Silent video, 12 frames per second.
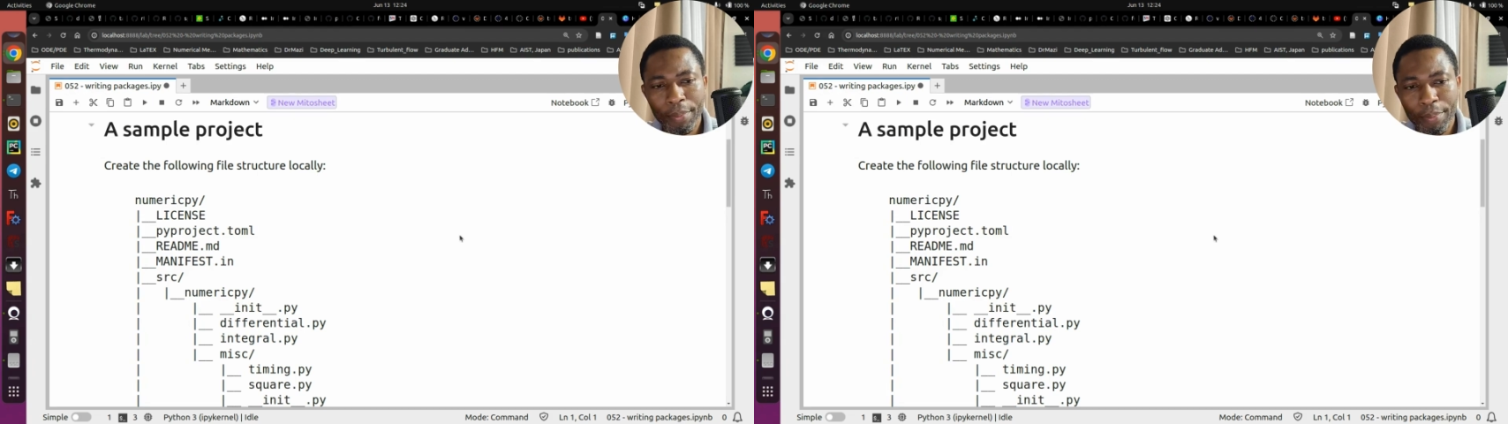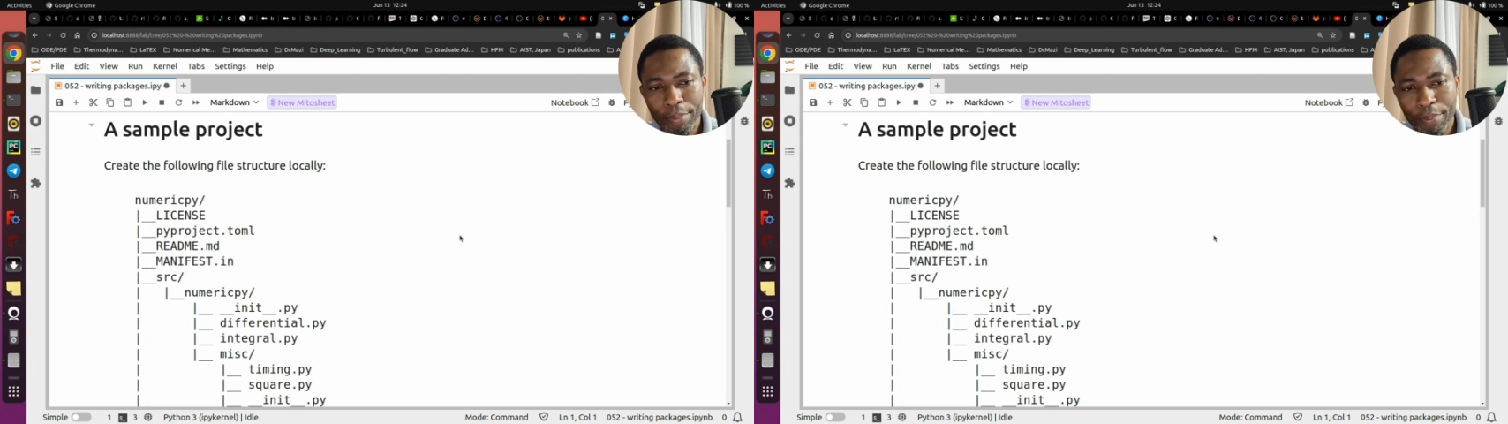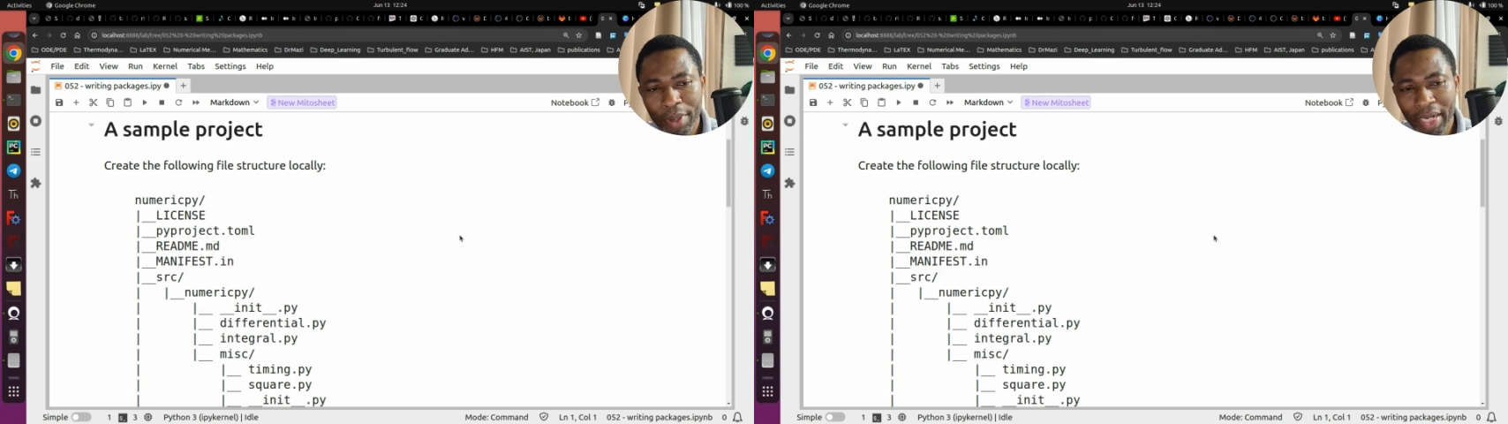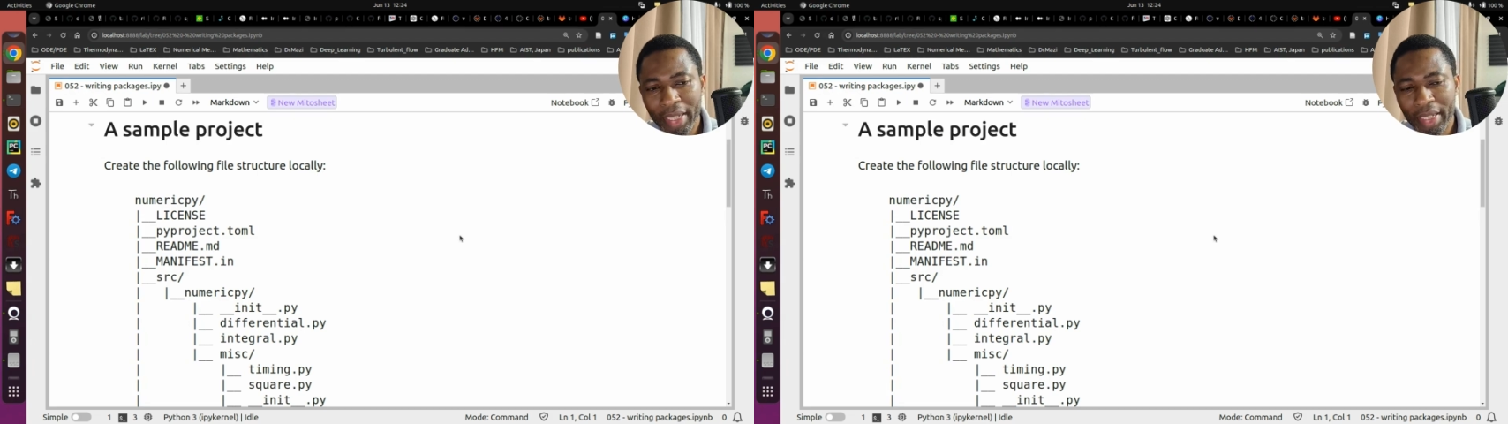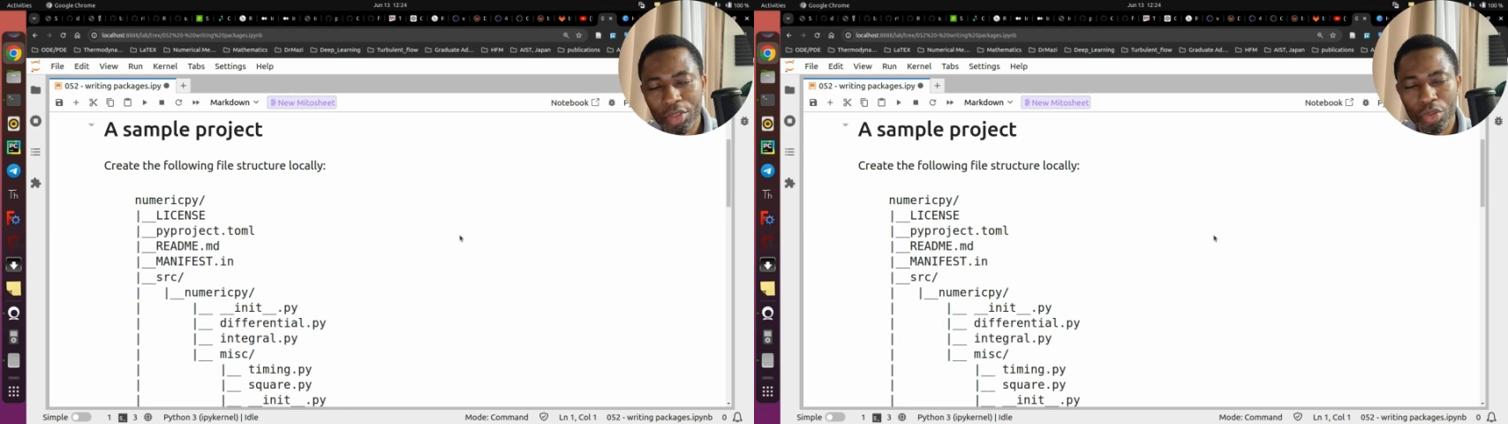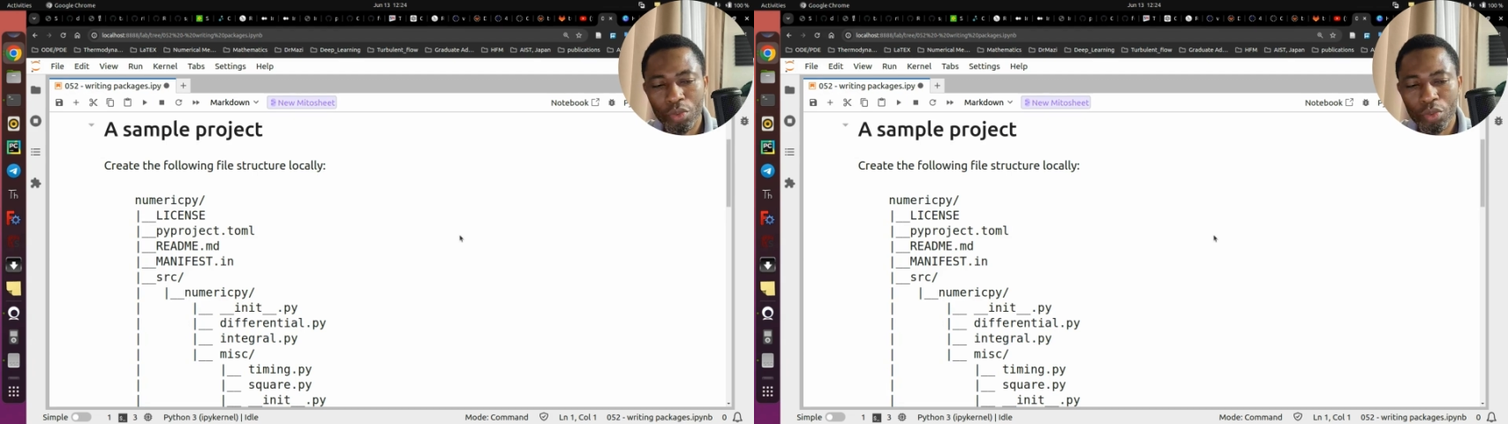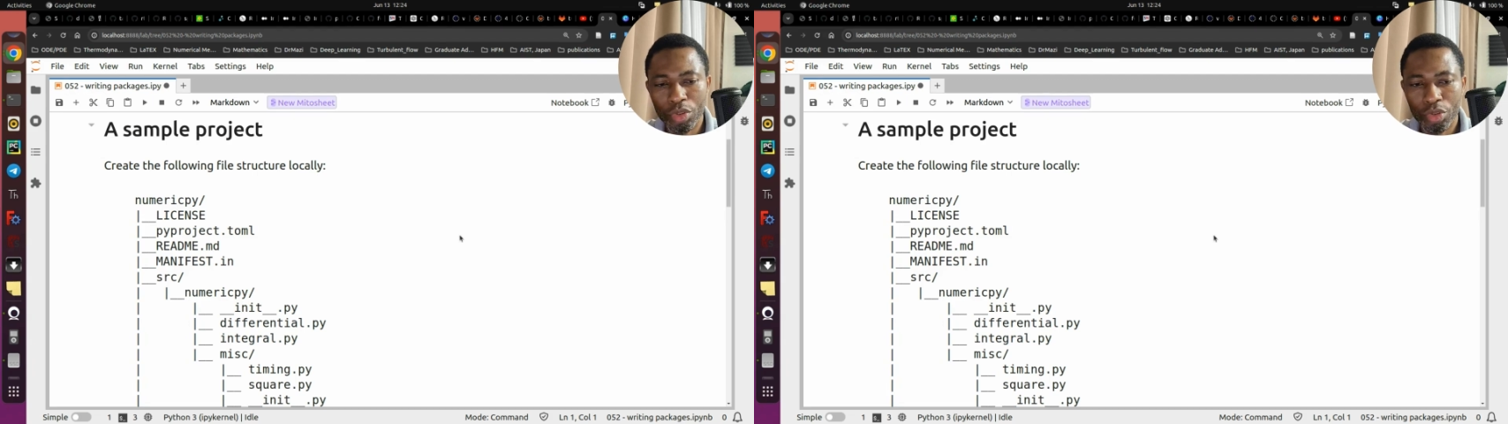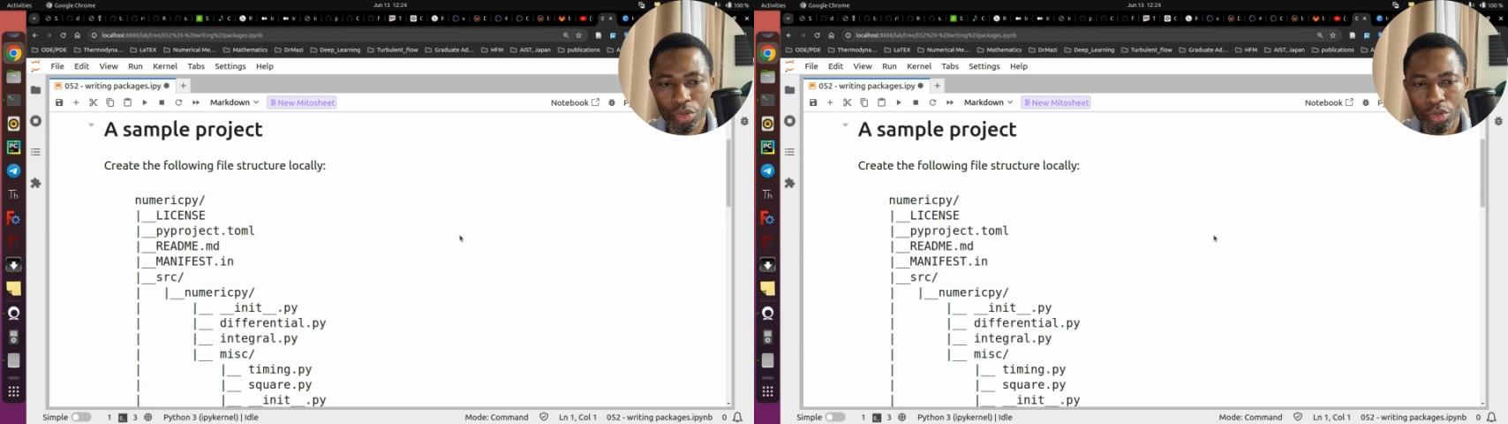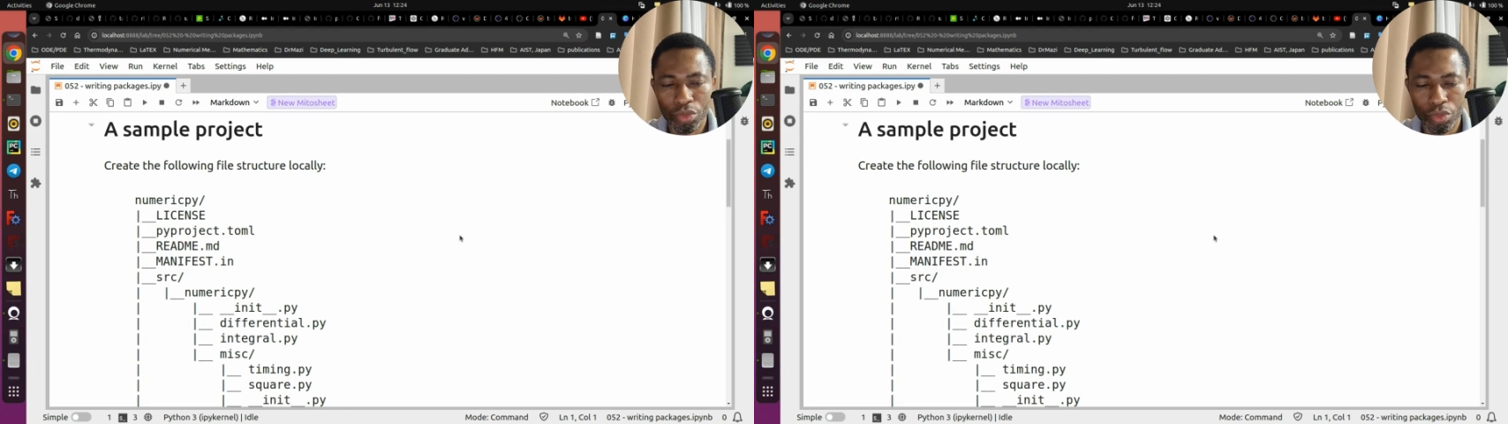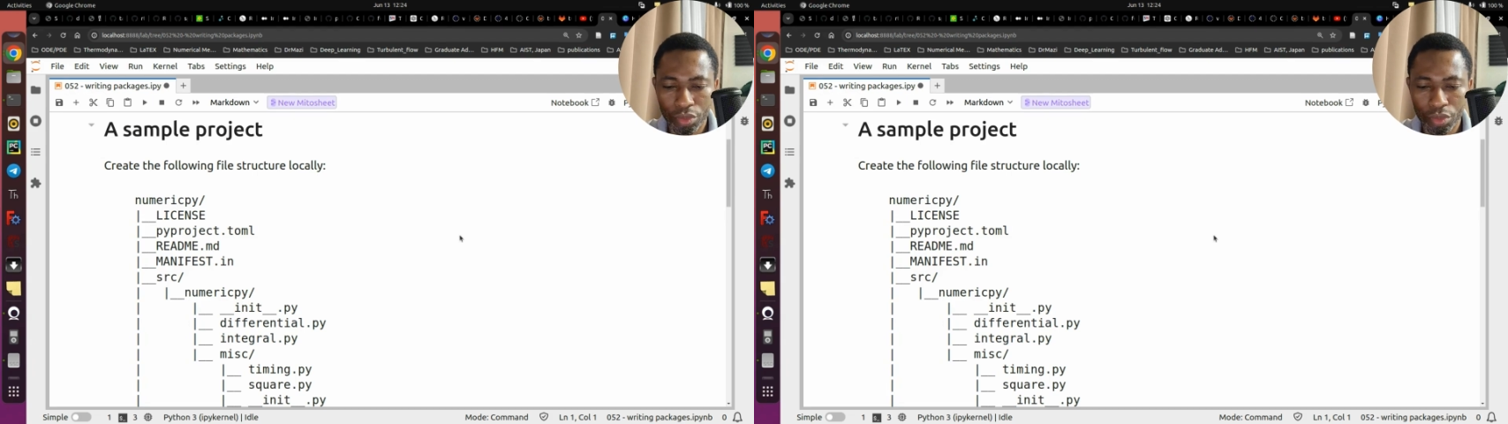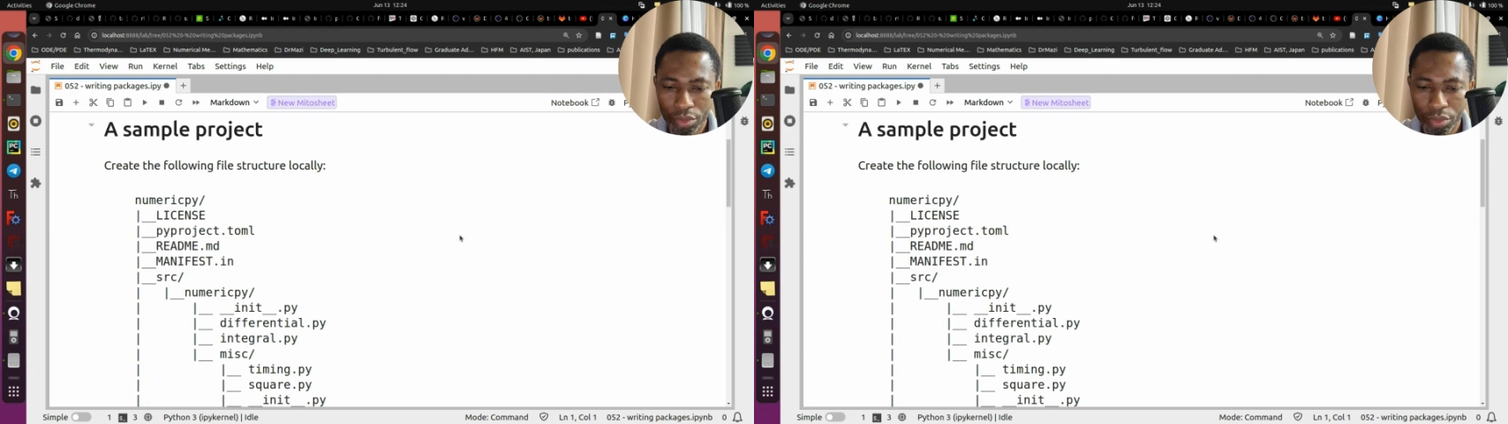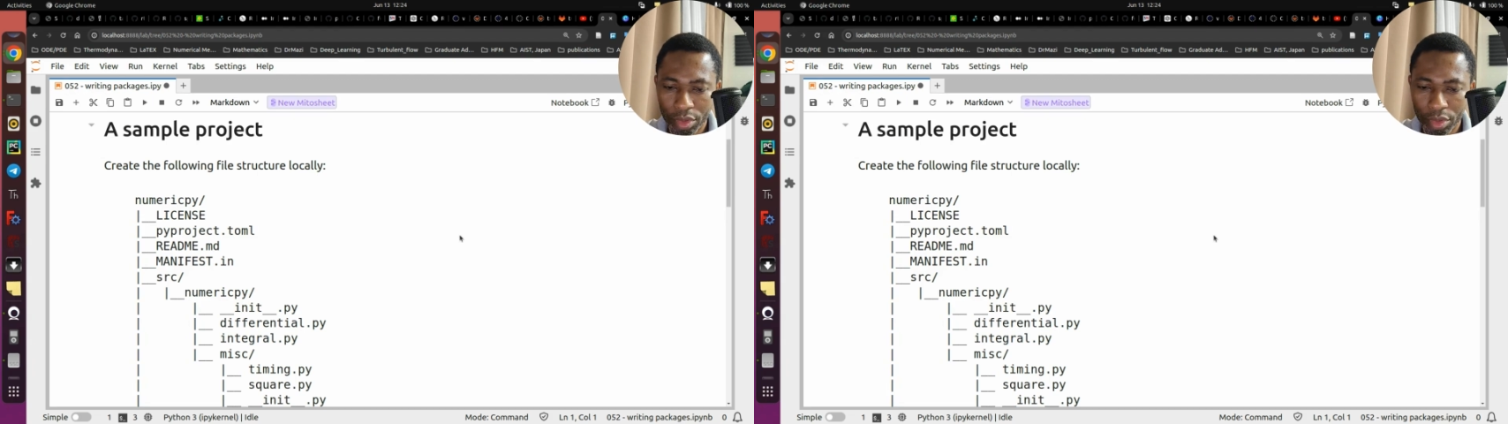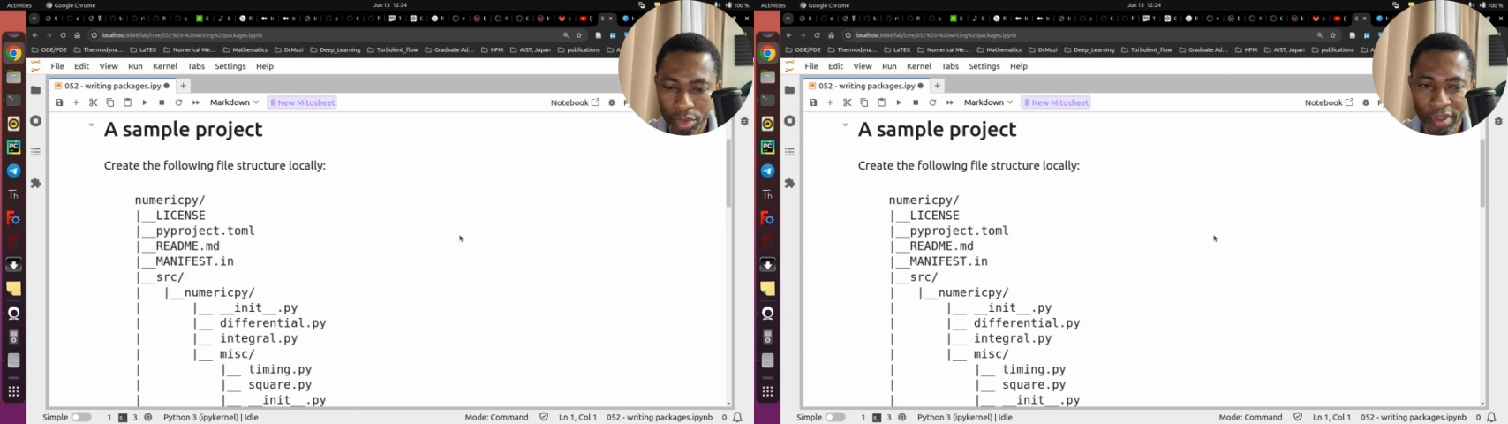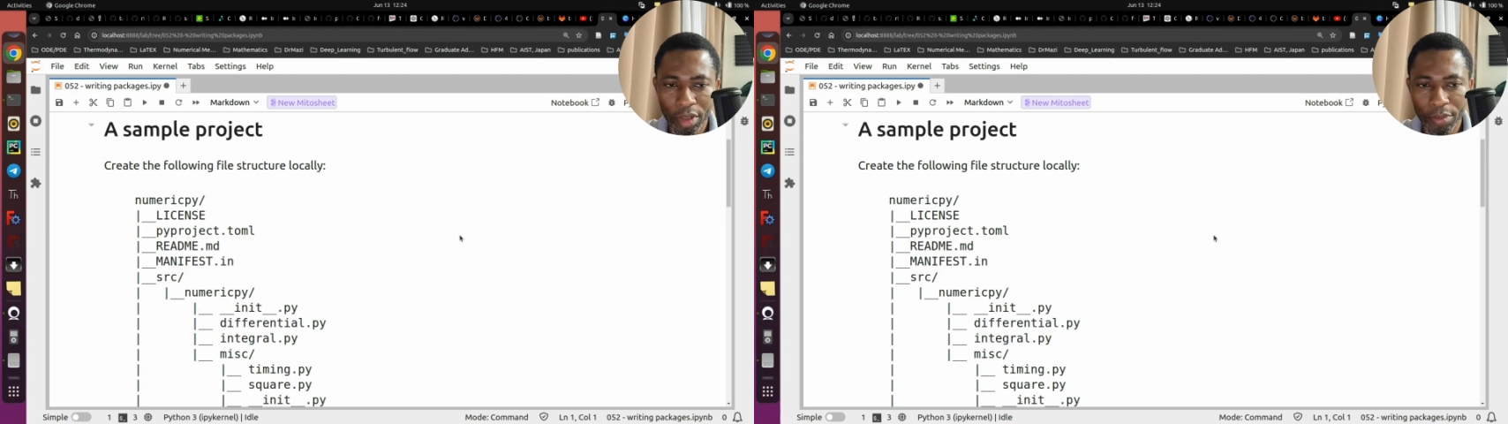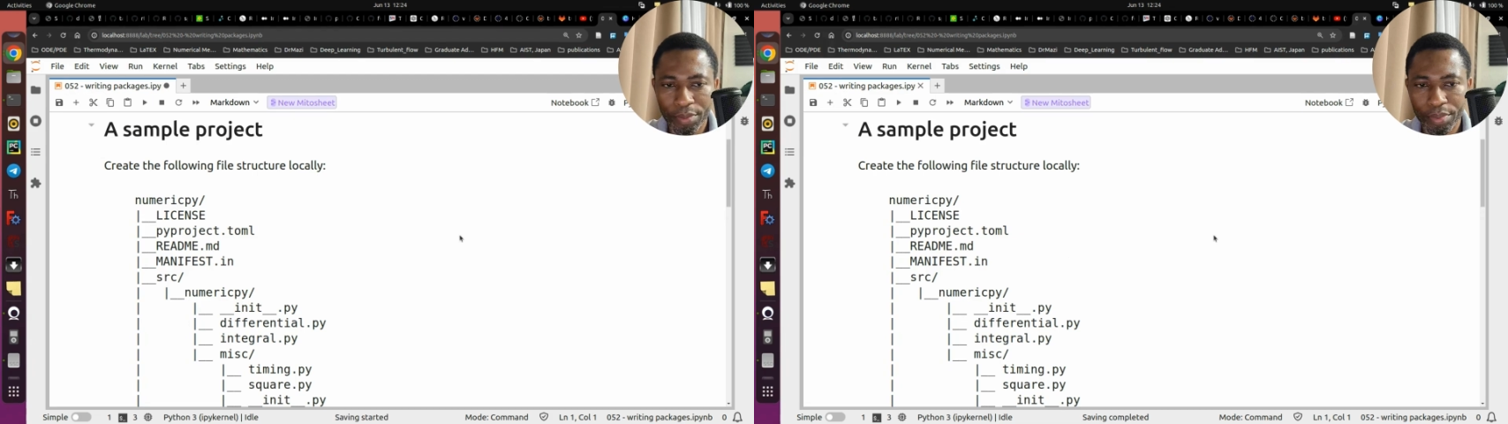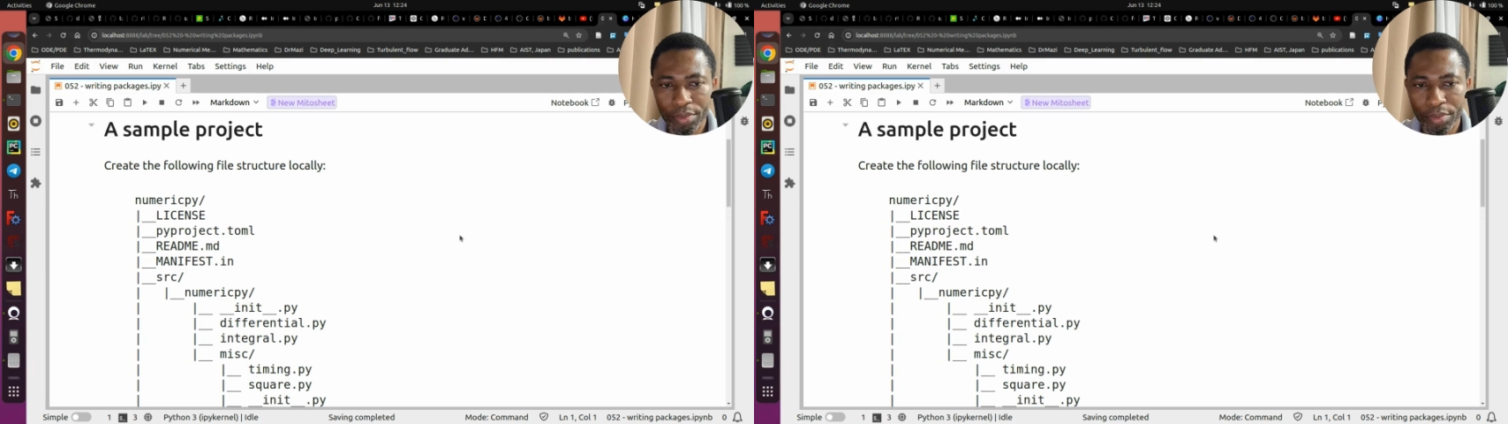package you want to develop,